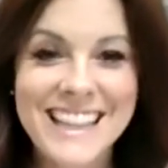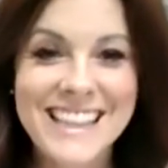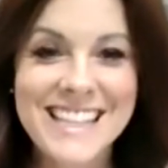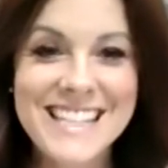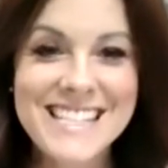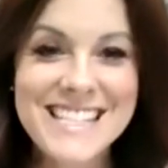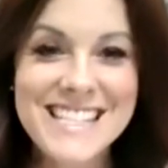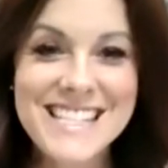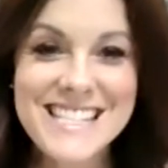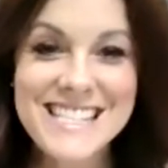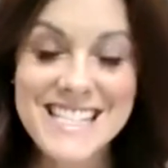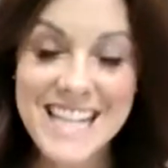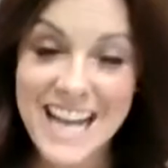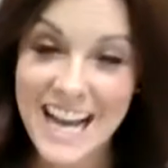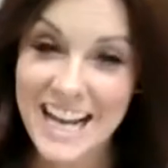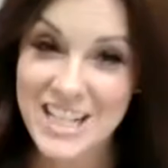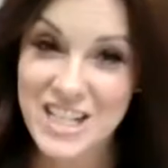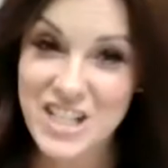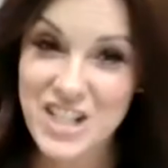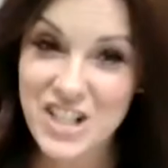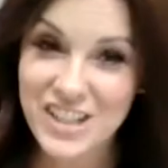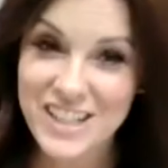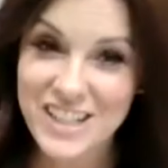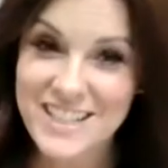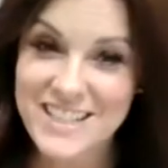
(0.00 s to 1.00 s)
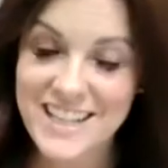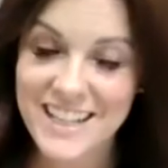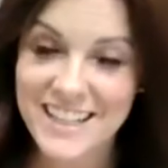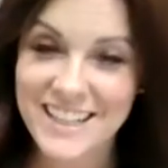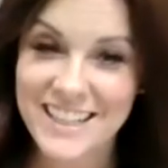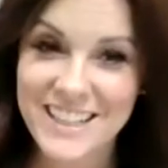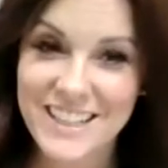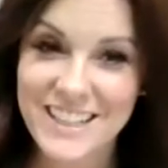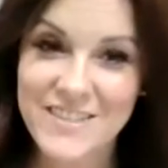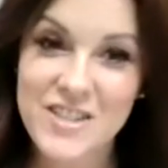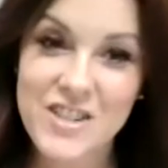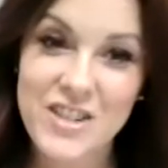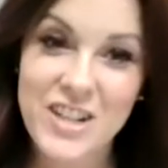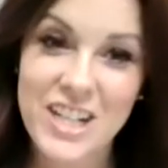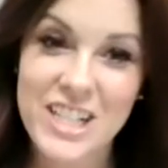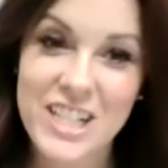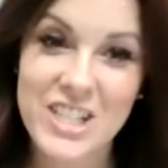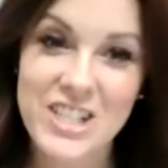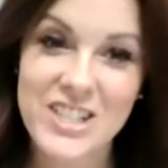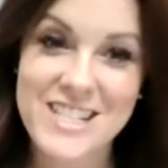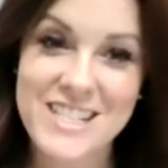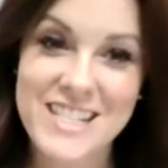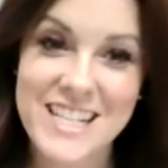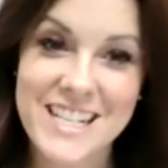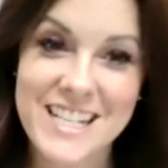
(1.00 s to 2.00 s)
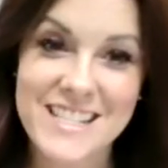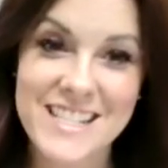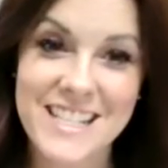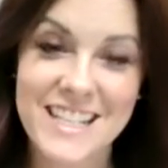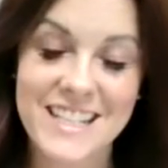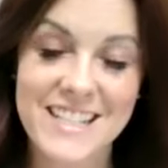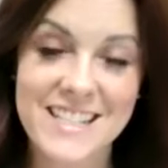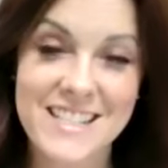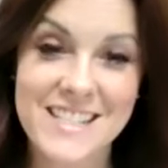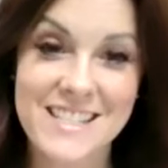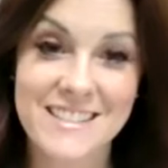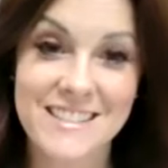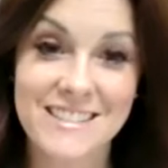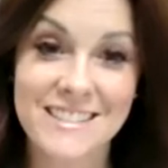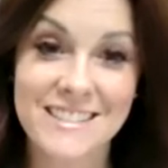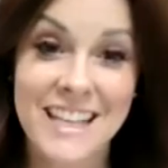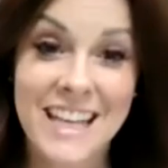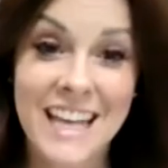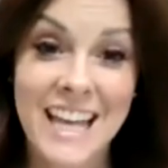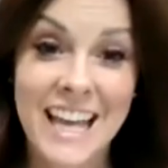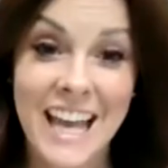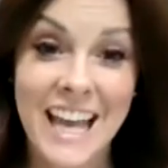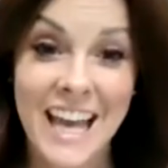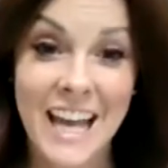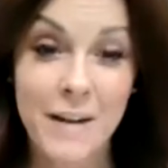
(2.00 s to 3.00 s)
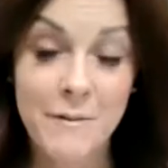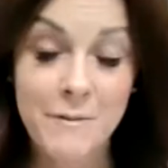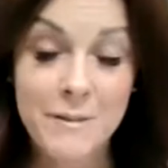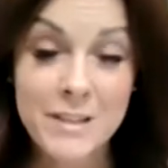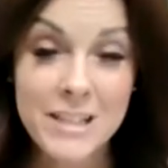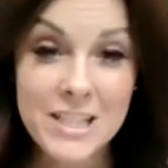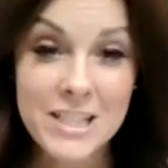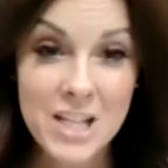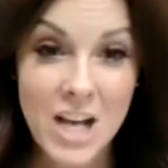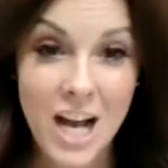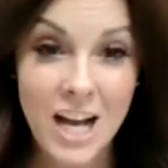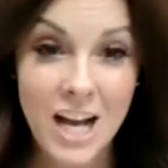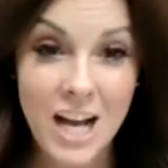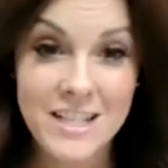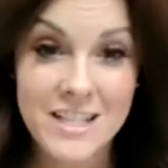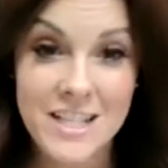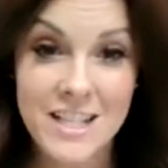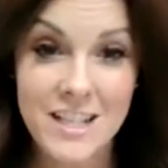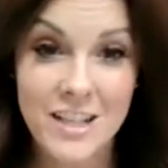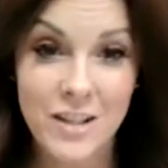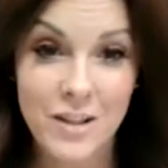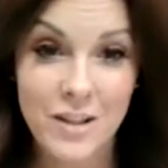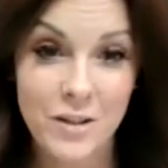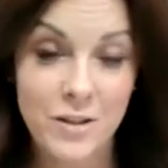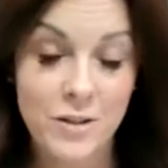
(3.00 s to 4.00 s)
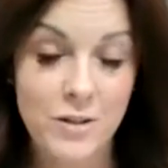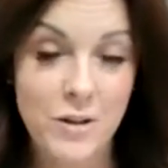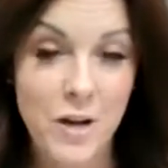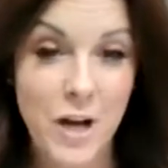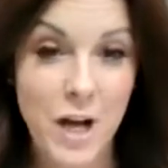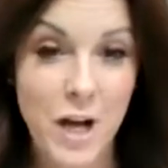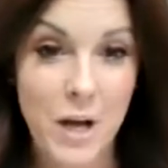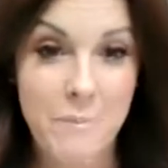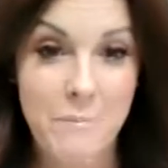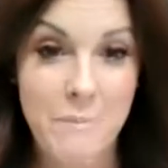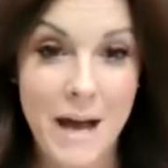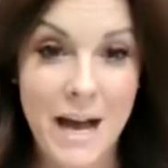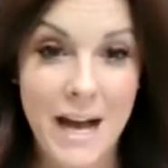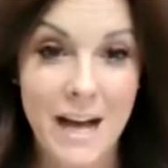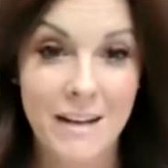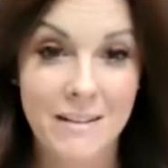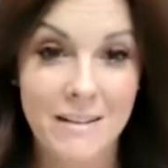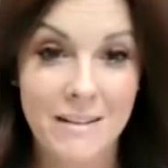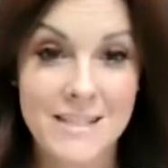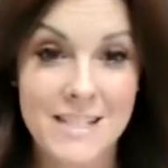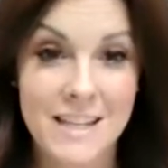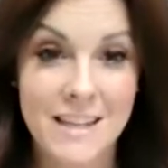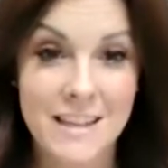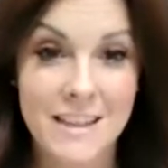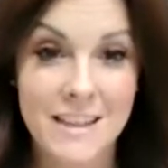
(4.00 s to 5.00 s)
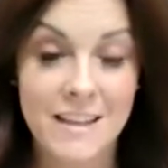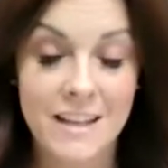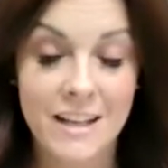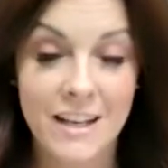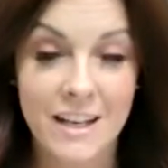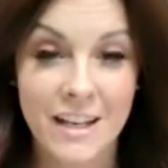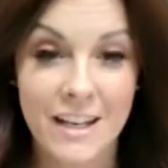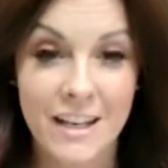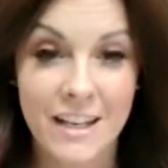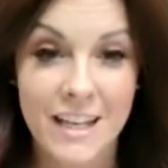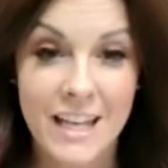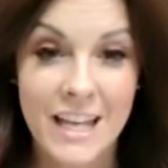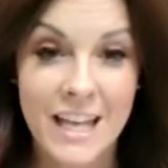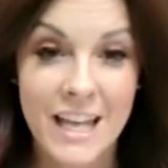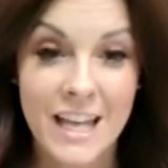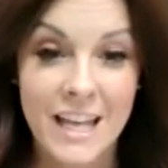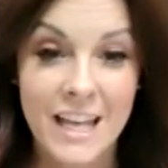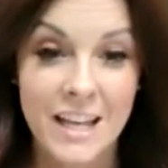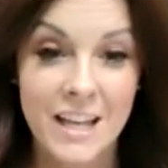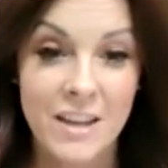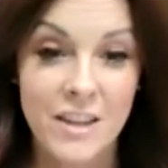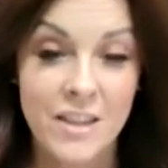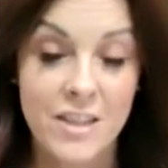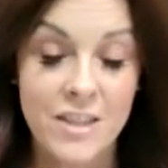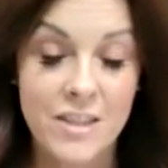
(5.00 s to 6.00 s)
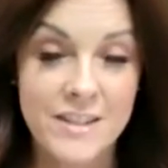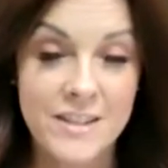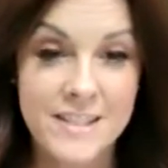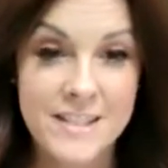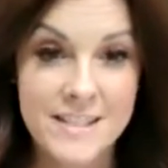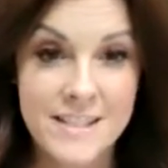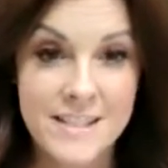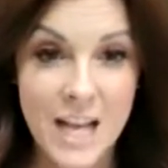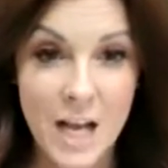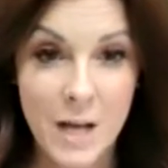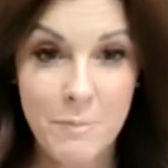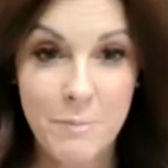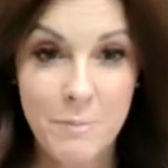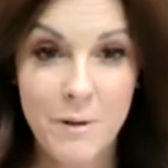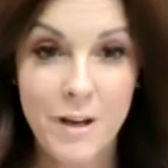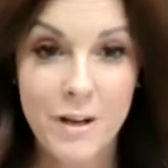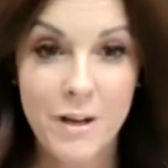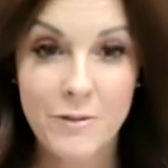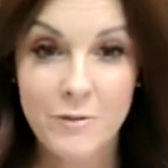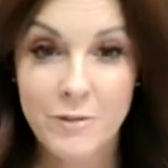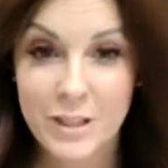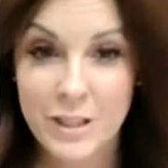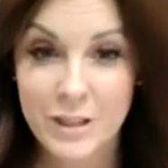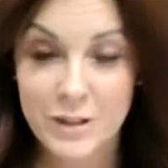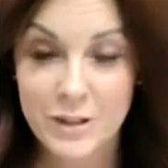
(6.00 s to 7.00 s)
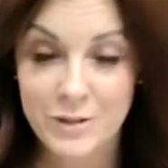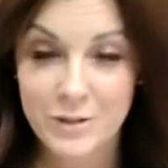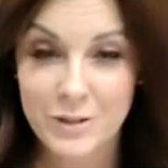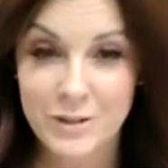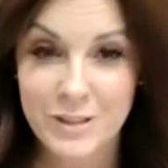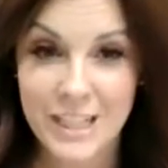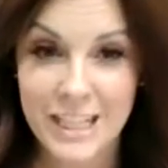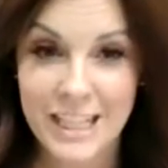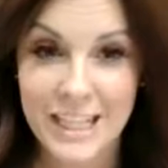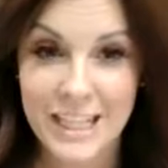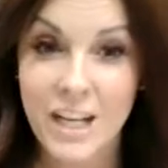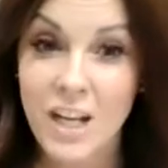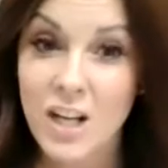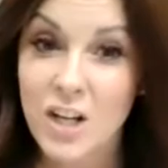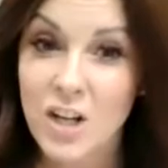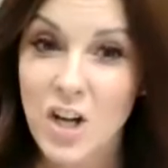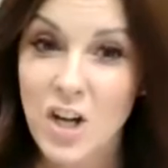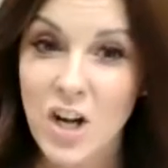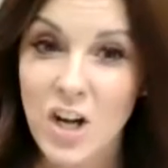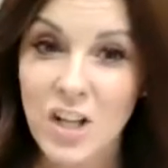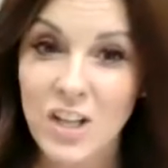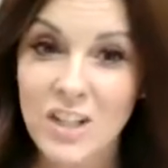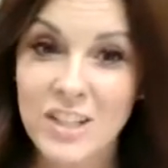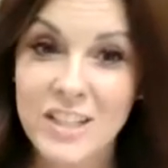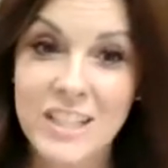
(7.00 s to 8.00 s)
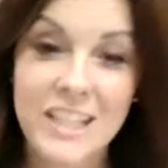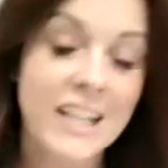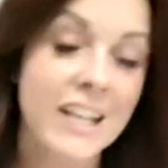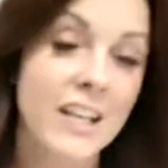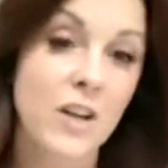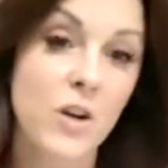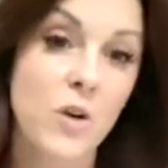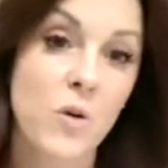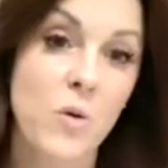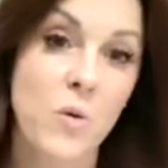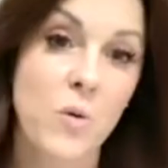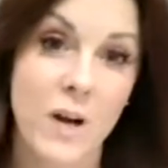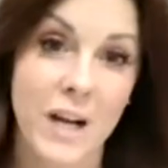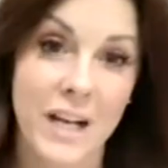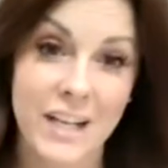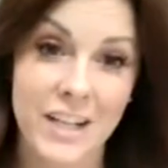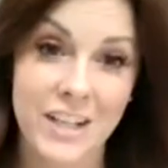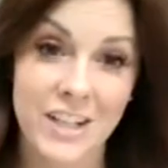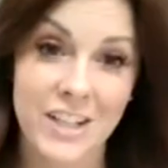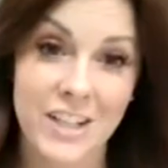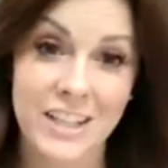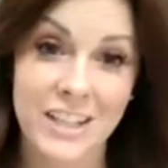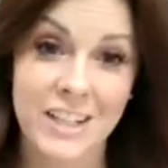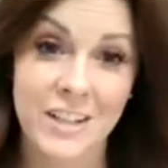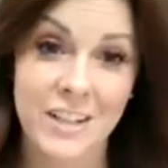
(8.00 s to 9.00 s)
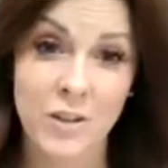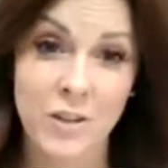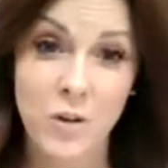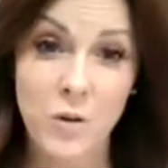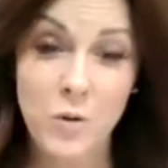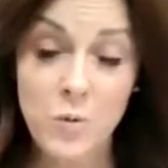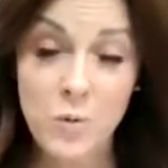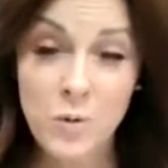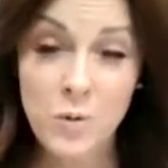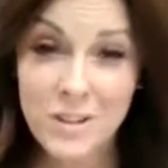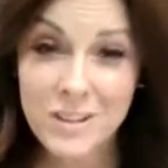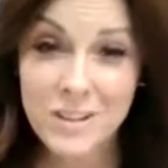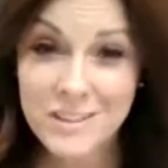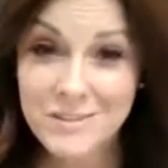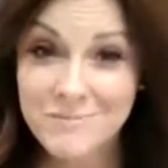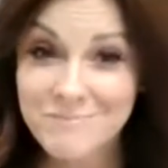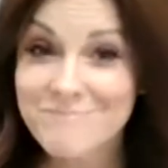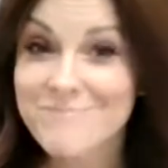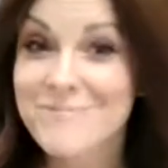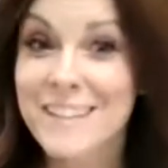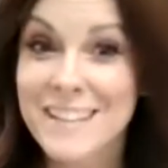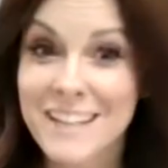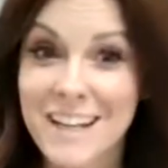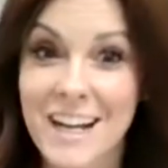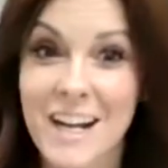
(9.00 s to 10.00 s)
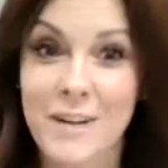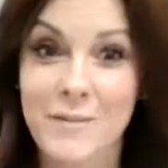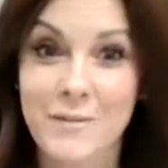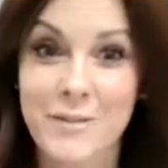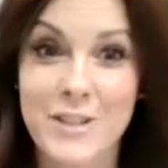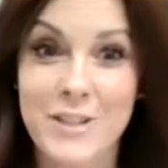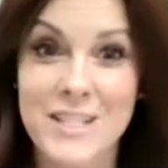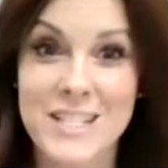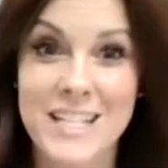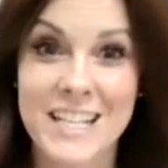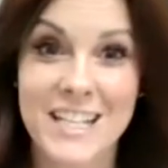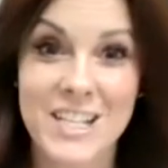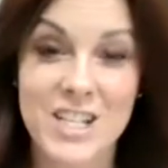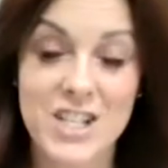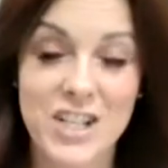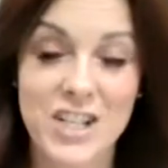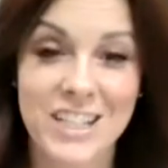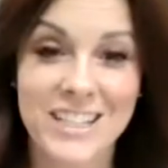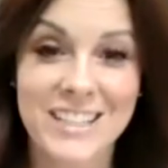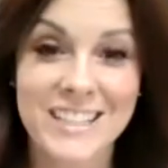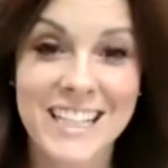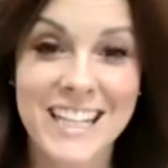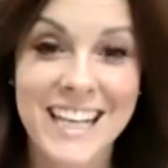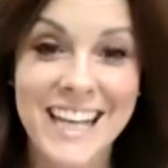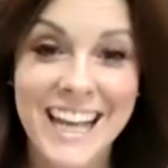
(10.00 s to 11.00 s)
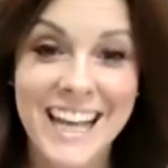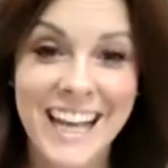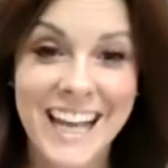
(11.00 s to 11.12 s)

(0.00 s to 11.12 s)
This is National Executive Director Stacey Itzel, and I'm going to talk to you about the step of recruiting called INQUIRE or the conversation.